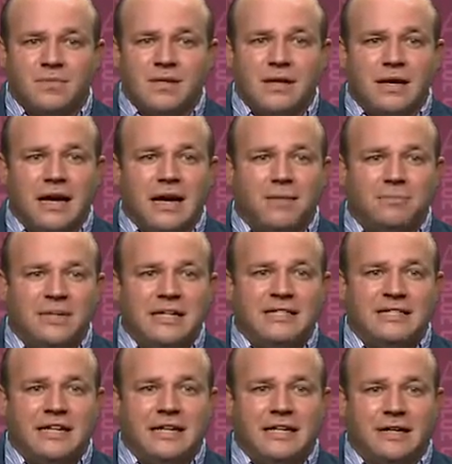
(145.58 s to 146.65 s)

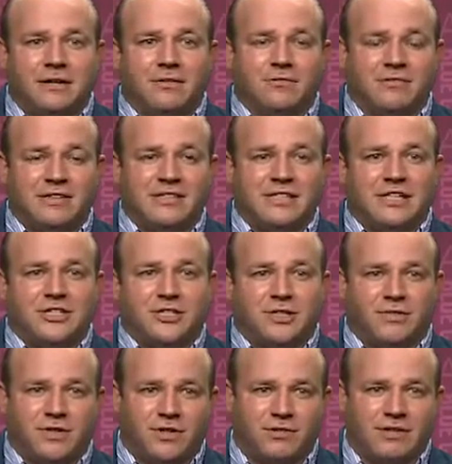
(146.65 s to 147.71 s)
PTL here, resignation
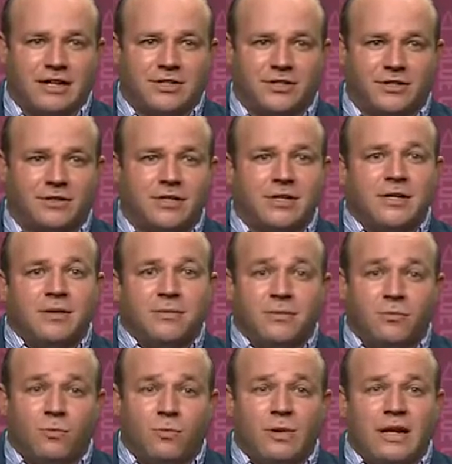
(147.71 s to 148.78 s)
of a director.
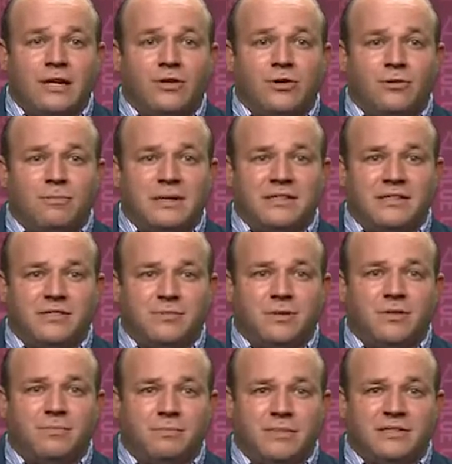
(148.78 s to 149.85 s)
Well-known
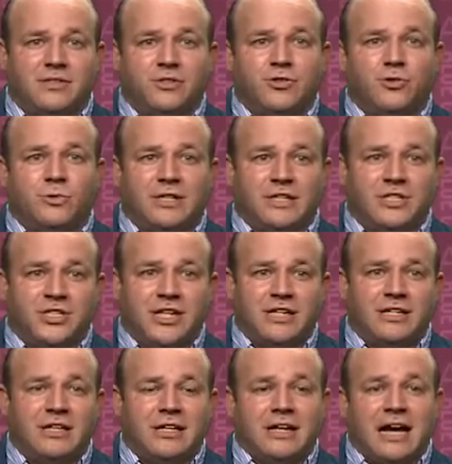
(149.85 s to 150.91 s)
businessman, Mr. Juki
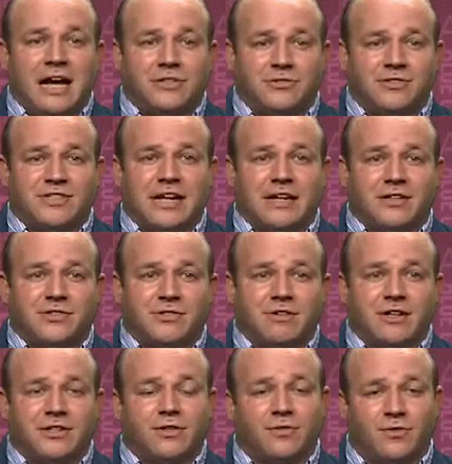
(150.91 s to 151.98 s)
Chin, has resigned as
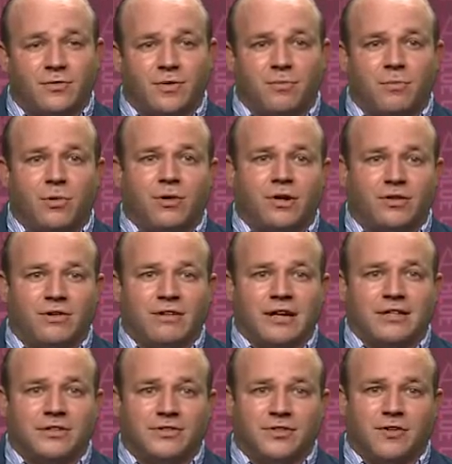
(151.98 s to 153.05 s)
director from the board of
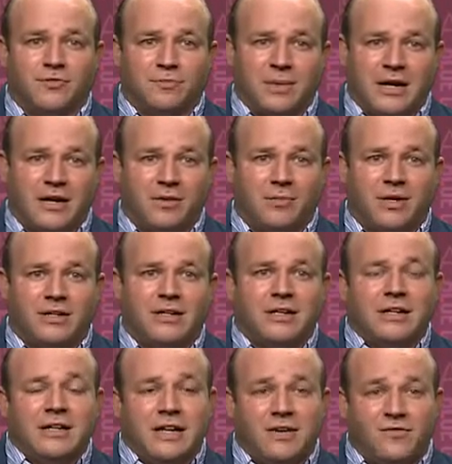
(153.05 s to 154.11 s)
directors of Paramount,
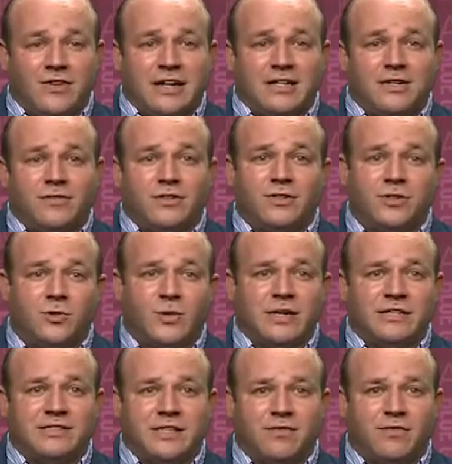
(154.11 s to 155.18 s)
effective
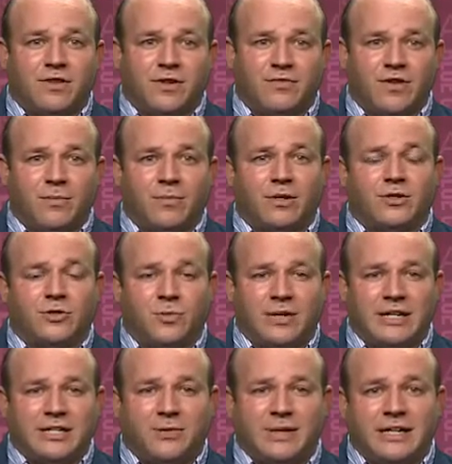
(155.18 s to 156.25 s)
27th November
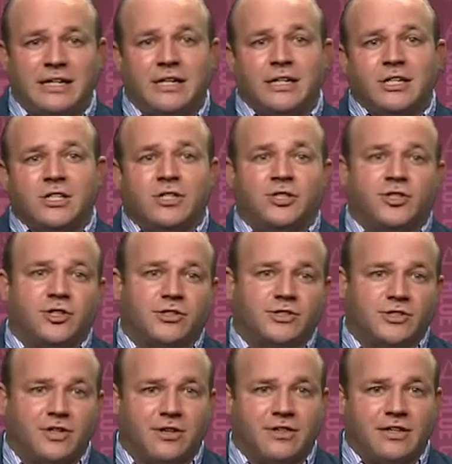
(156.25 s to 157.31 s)
2020, just
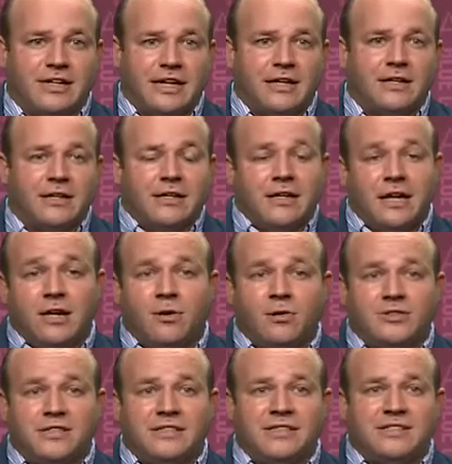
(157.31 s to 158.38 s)
the other day. It
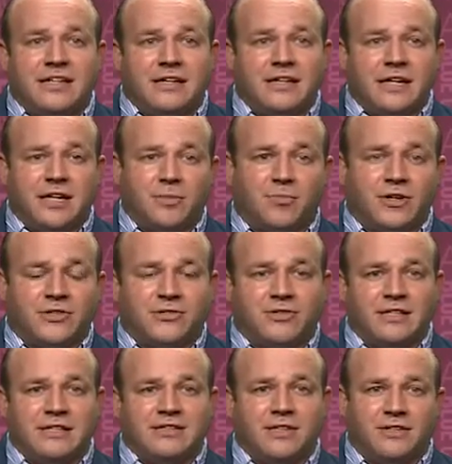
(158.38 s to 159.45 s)
goes on to say in the press
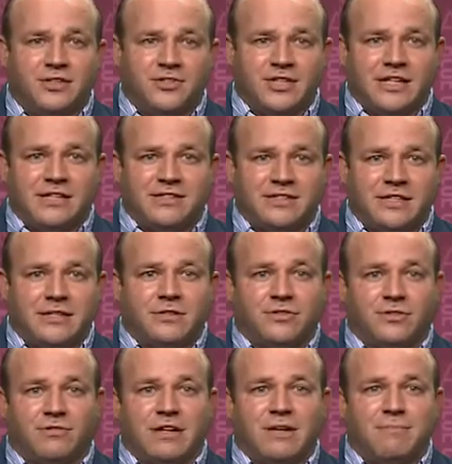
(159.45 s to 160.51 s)
release on the JSE
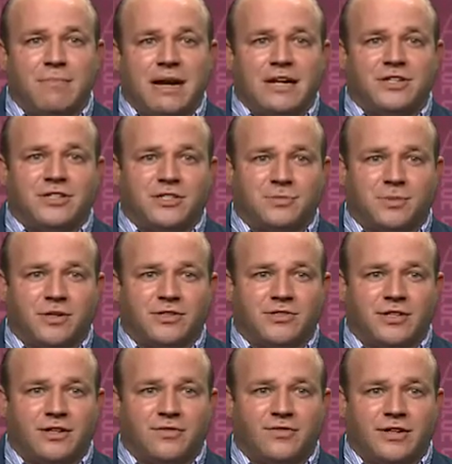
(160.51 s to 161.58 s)
to really manage his
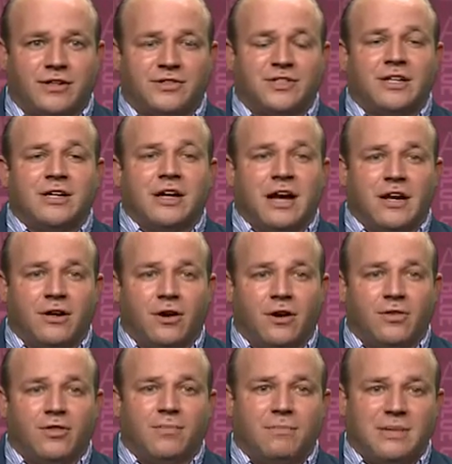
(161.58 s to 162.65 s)
personal affairs and
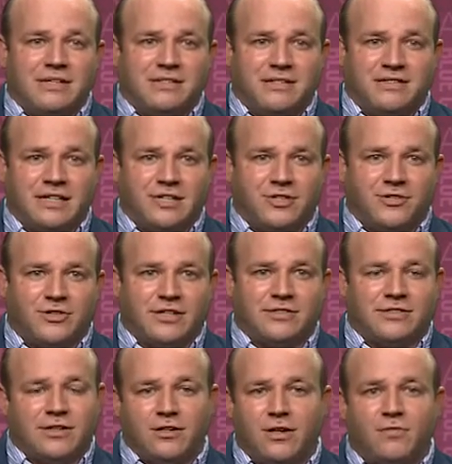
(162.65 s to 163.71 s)
other business
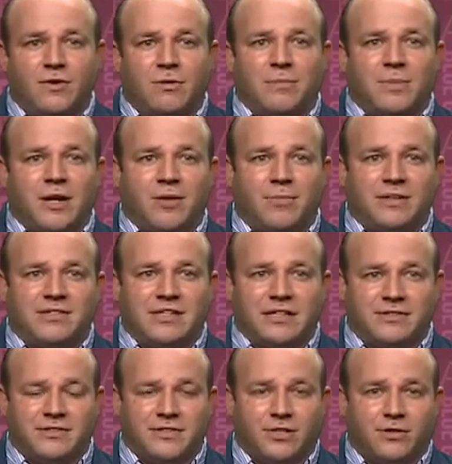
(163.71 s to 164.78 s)
interests. Lovely what Paramount
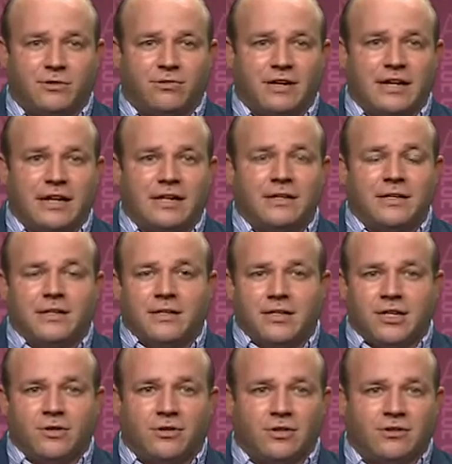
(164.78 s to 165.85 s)
says, really,
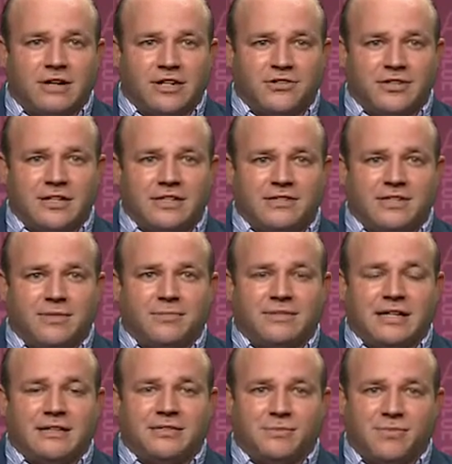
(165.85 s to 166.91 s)
congratulates him,
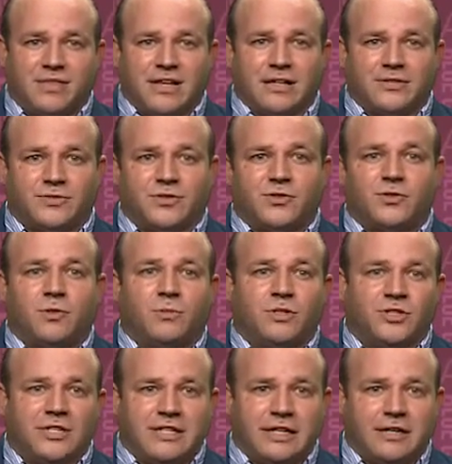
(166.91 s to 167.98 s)
tells him thanks for so
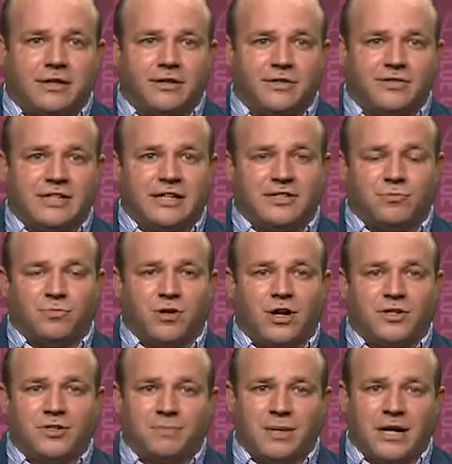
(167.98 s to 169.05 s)
much years that he's
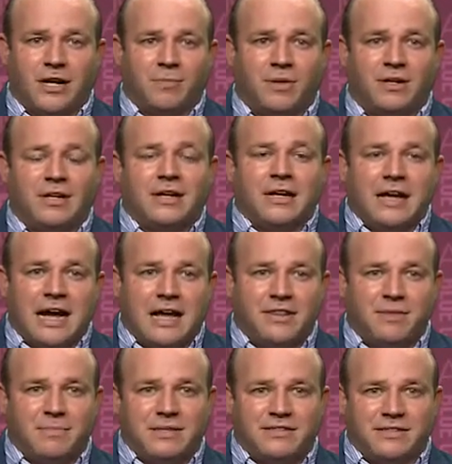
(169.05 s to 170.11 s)
brought to Paramount and
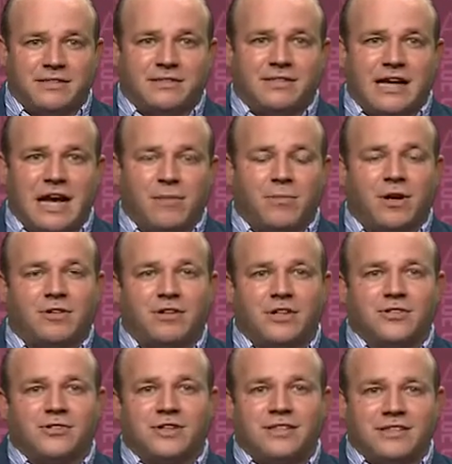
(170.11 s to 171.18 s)
the business. I'm Mark
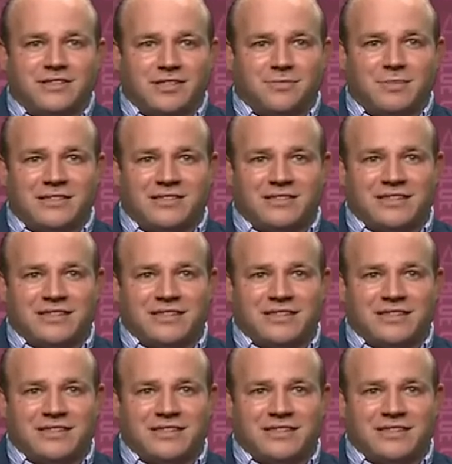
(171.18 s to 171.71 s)
Croskery, this is Business